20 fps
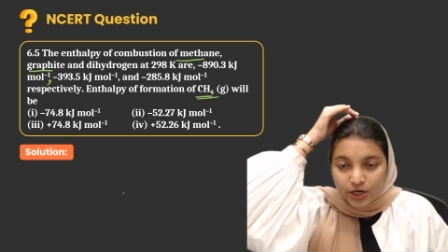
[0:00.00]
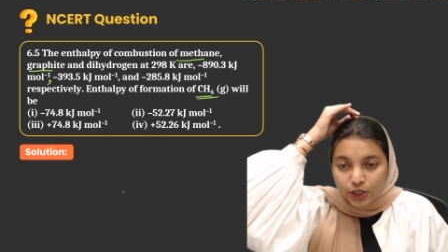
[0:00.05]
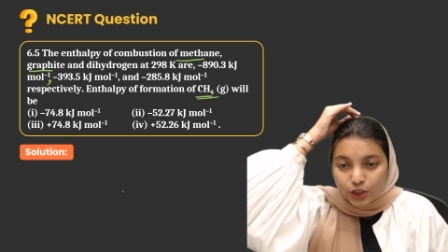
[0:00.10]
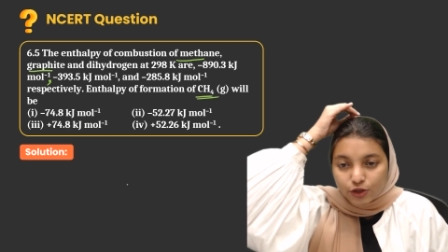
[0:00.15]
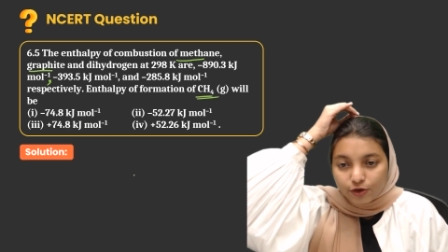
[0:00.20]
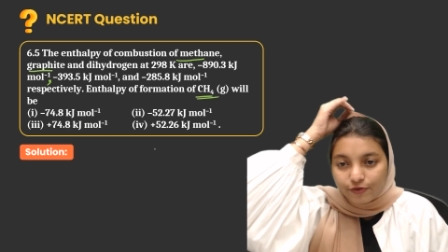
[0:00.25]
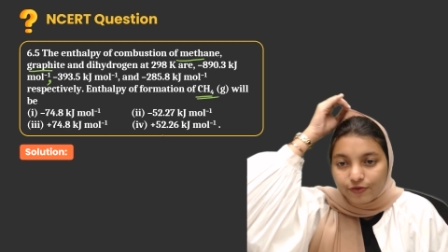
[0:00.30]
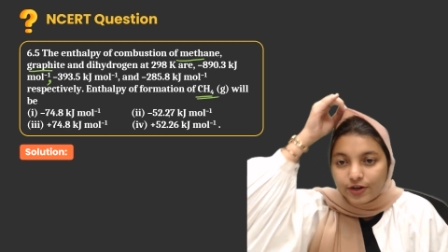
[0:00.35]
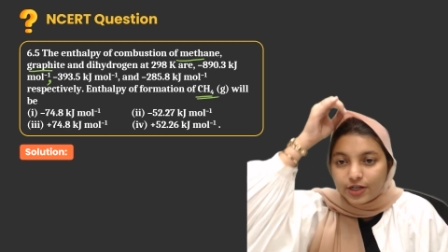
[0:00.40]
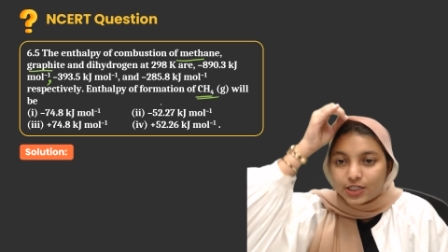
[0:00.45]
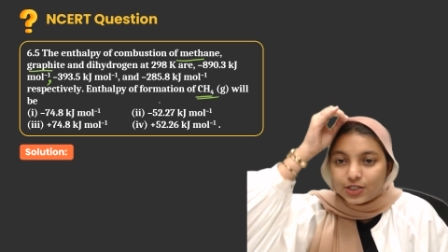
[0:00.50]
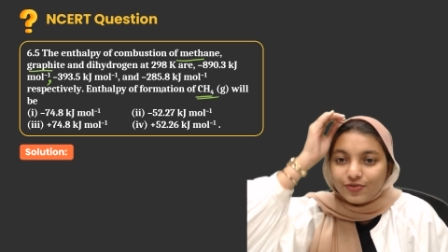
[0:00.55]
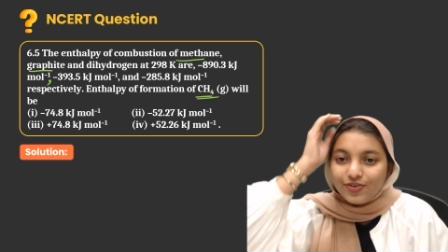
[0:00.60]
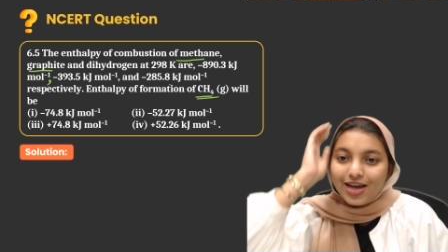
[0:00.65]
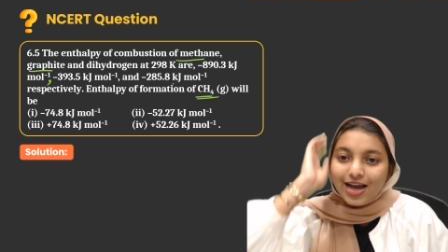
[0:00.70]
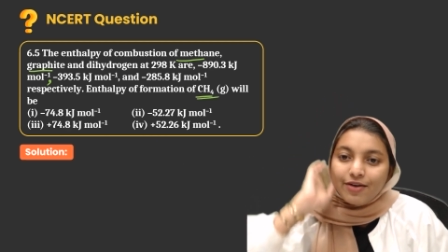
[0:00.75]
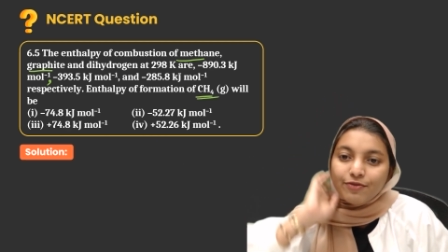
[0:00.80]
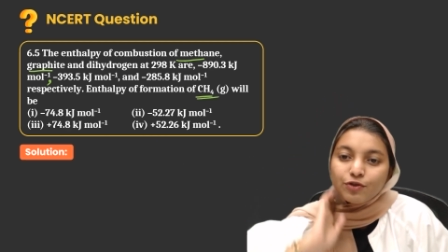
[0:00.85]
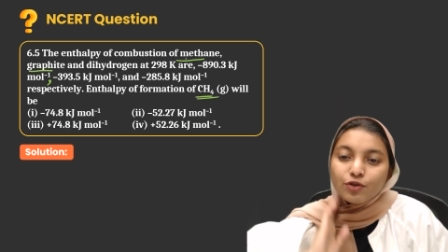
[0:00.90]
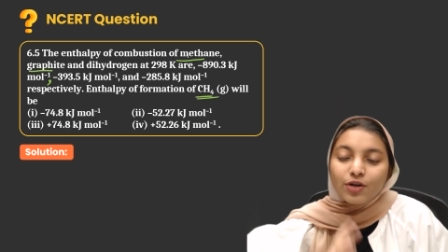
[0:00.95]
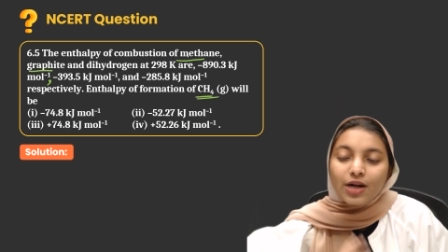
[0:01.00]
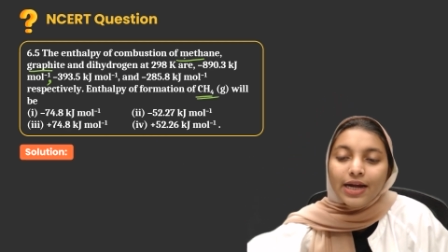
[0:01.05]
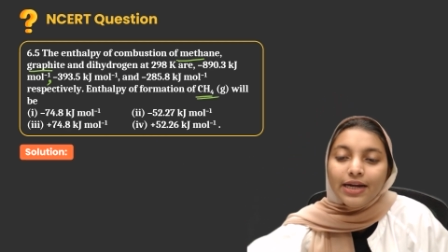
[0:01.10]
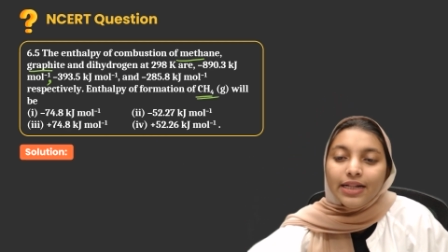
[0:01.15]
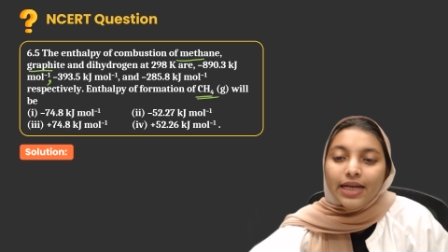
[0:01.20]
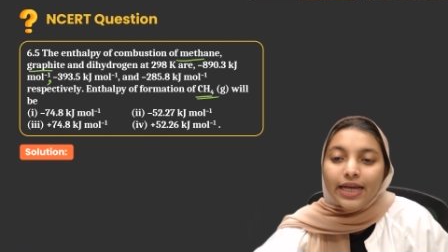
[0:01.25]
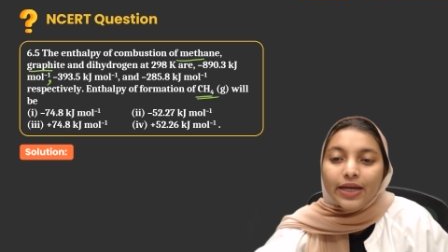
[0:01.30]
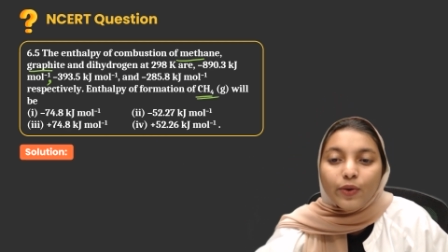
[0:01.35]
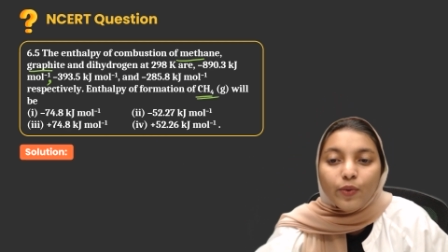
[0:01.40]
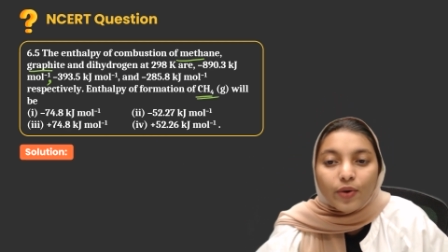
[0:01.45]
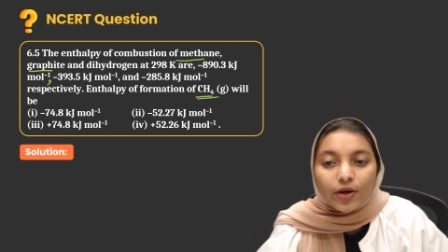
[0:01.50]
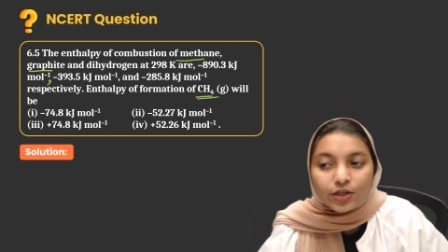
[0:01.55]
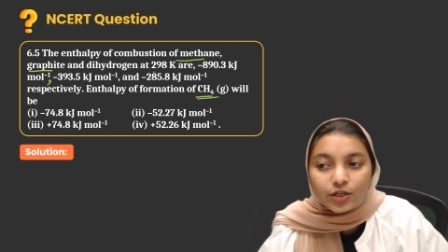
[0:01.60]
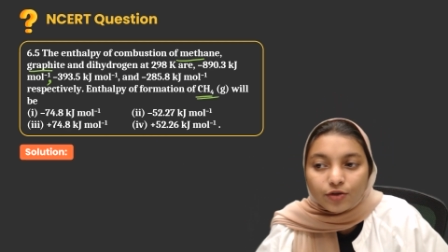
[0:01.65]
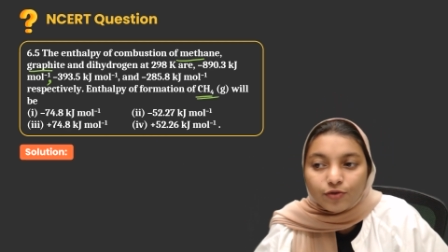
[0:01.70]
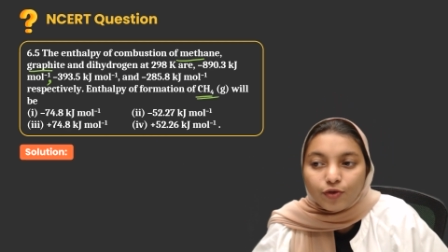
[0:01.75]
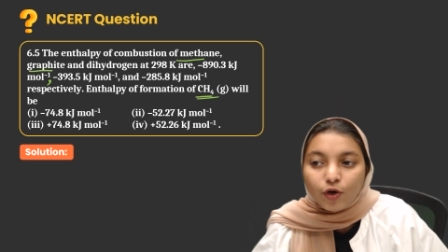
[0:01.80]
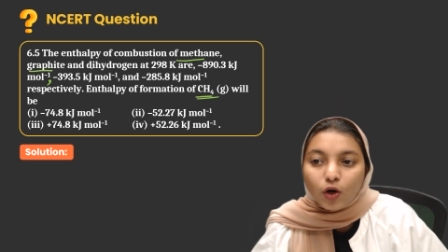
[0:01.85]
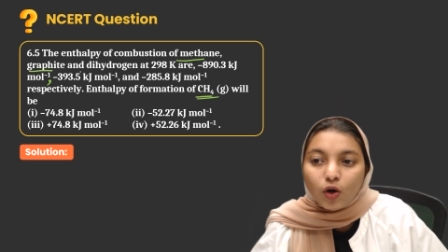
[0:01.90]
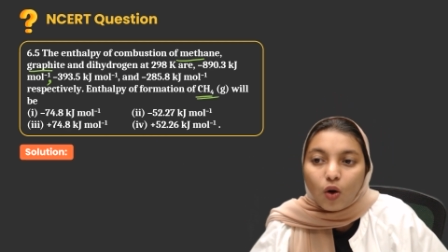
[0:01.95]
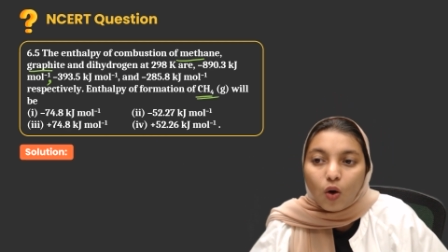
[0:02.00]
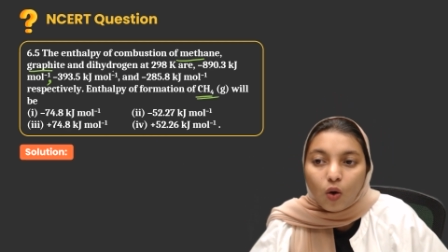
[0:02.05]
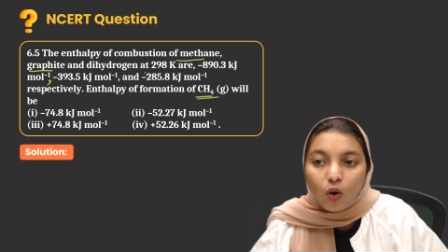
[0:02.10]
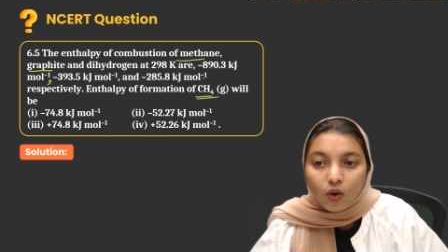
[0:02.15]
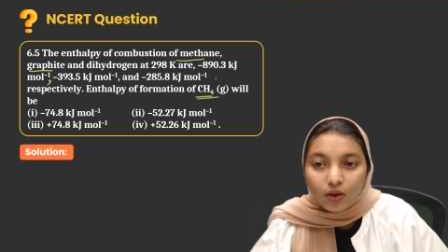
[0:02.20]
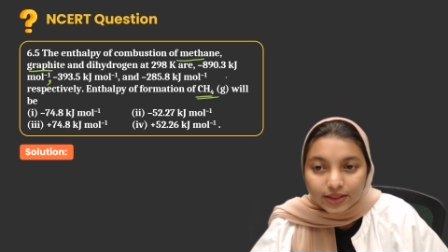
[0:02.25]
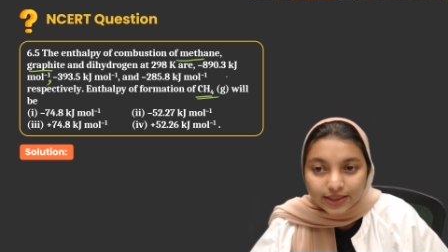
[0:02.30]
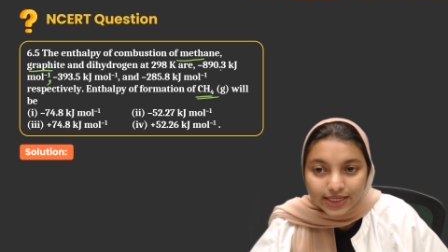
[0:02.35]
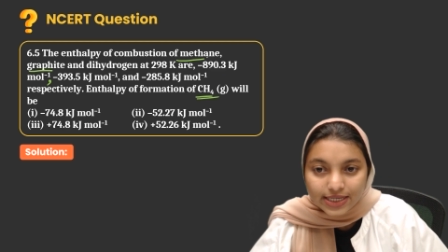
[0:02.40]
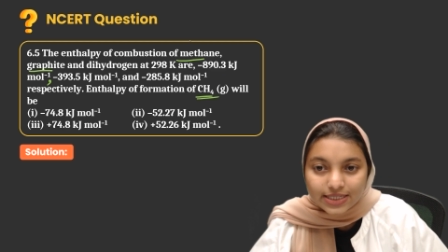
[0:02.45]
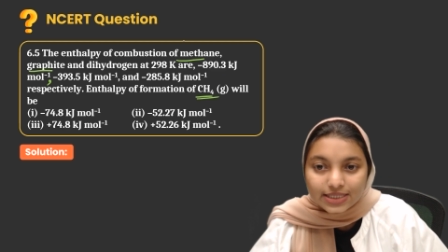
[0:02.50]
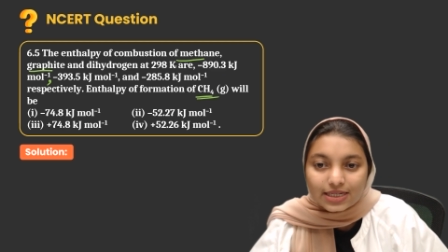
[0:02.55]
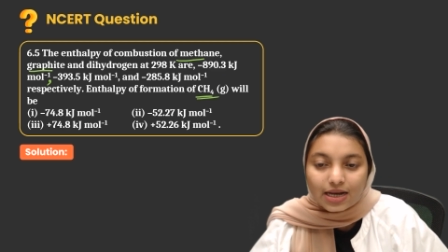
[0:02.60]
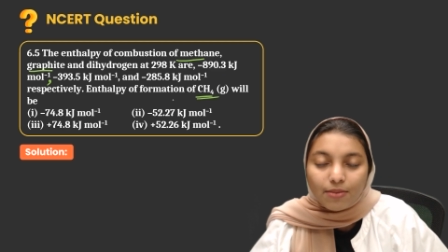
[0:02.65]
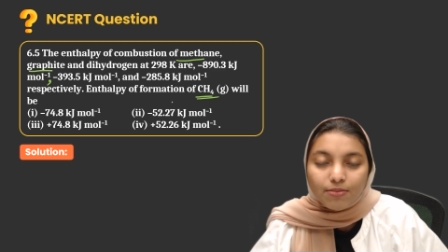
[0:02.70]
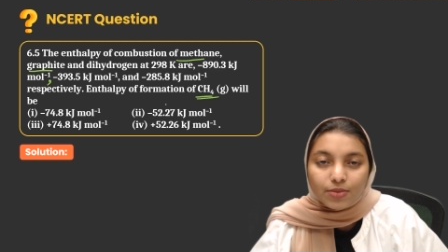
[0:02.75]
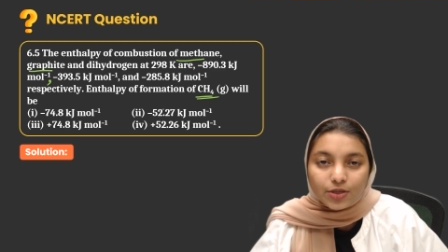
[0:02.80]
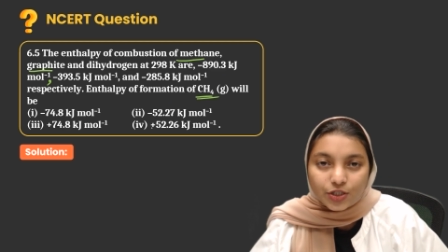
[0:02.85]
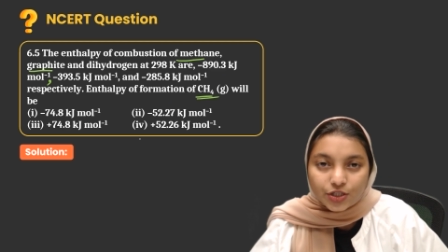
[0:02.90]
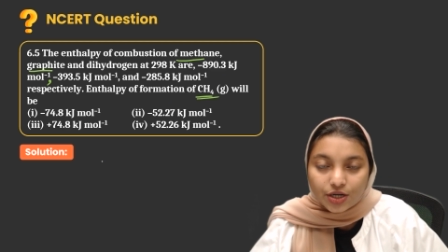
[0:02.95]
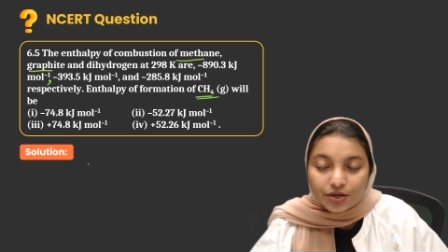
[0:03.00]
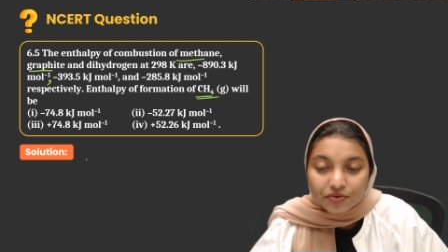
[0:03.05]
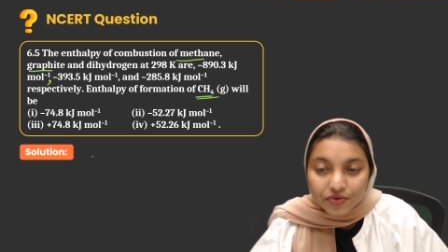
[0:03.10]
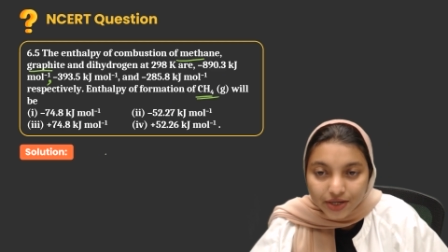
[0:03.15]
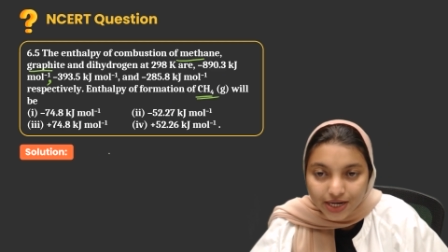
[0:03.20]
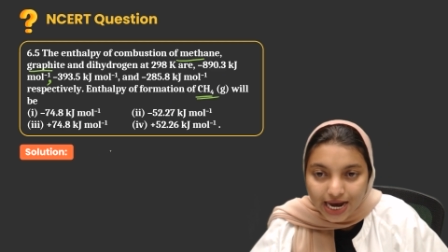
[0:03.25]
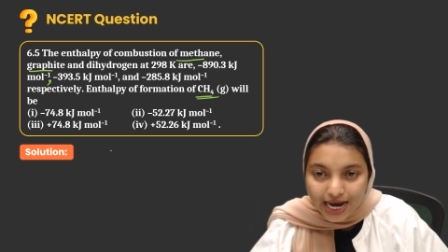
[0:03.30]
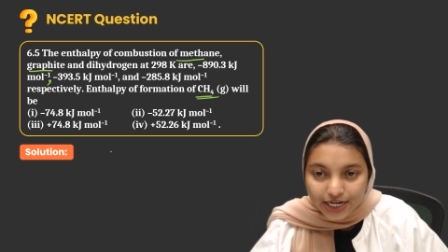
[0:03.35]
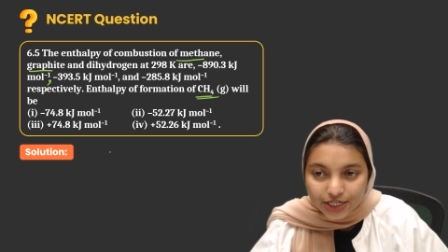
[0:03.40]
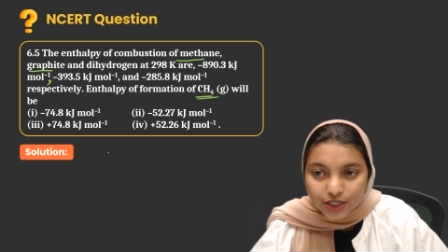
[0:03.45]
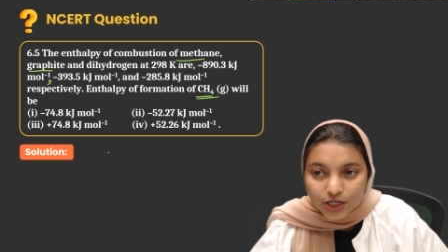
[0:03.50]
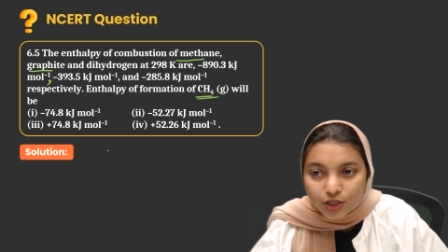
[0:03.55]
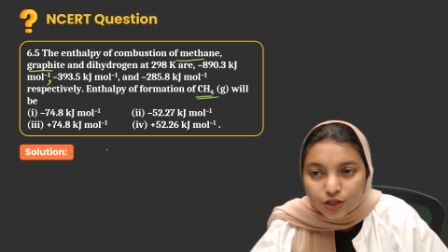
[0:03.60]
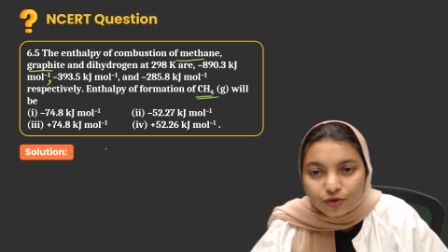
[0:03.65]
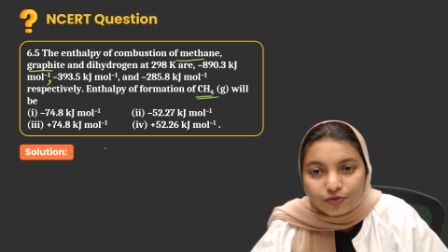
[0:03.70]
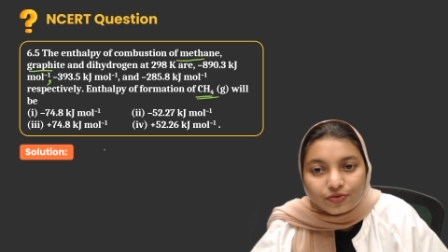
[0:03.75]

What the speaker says: So first we have to write the equation for all these combustion reactions.